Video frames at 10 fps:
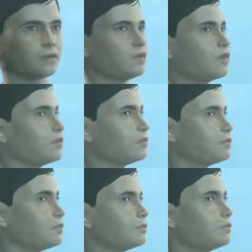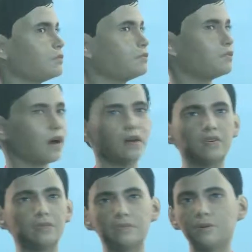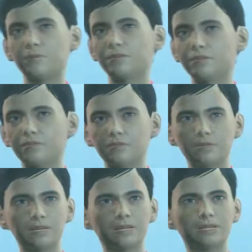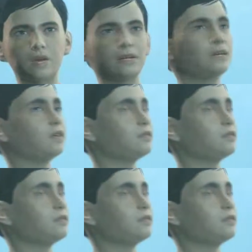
Father? Father, help me! He's trying to